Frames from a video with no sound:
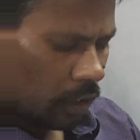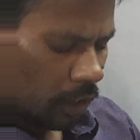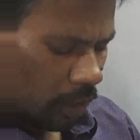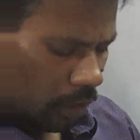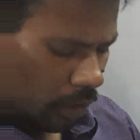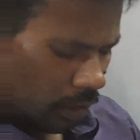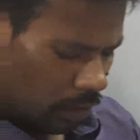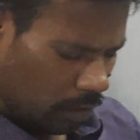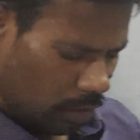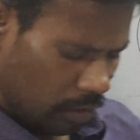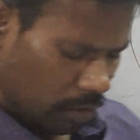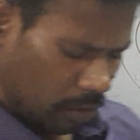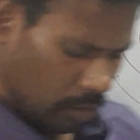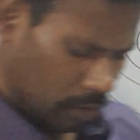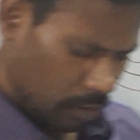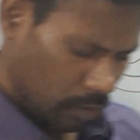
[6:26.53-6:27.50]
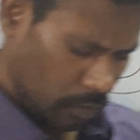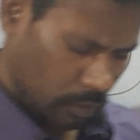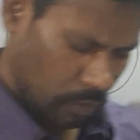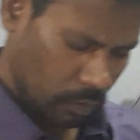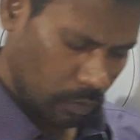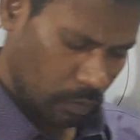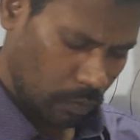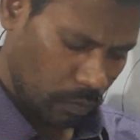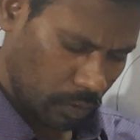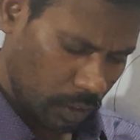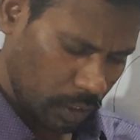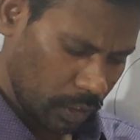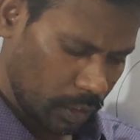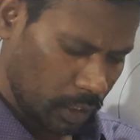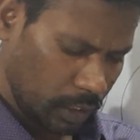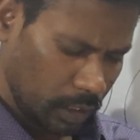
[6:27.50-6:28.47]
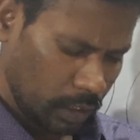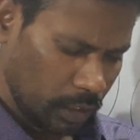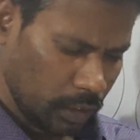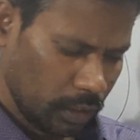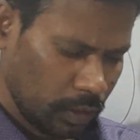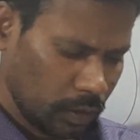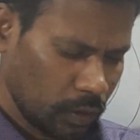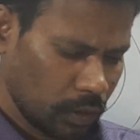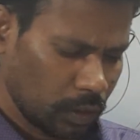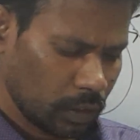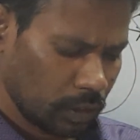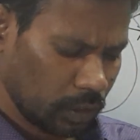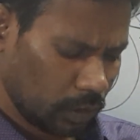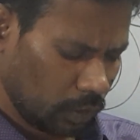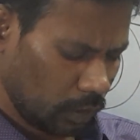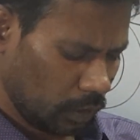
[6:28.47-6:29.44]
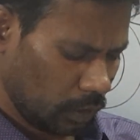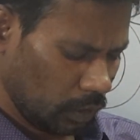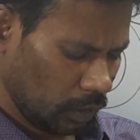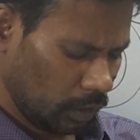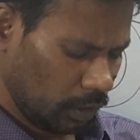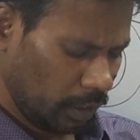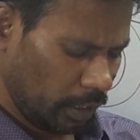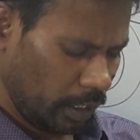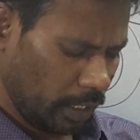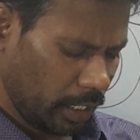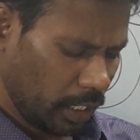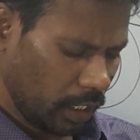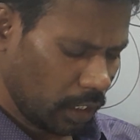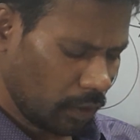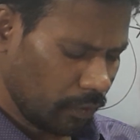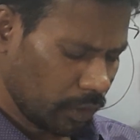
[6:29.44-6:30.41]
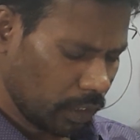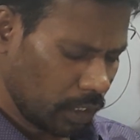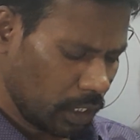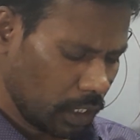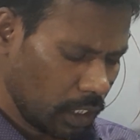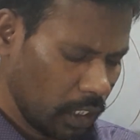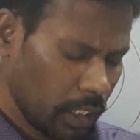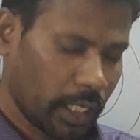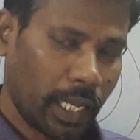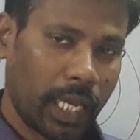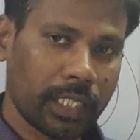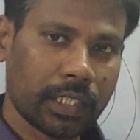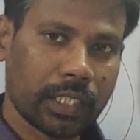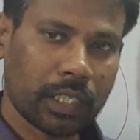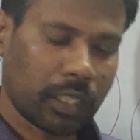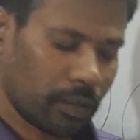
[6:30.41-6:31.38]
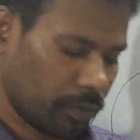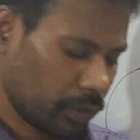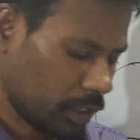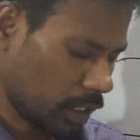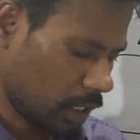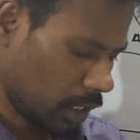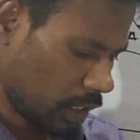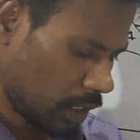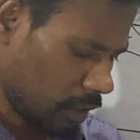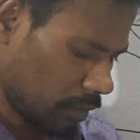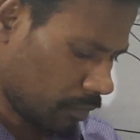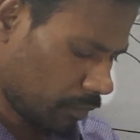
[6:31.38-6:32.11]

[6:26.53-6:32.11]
is what is that? Secant of a circle, tangent of a circle.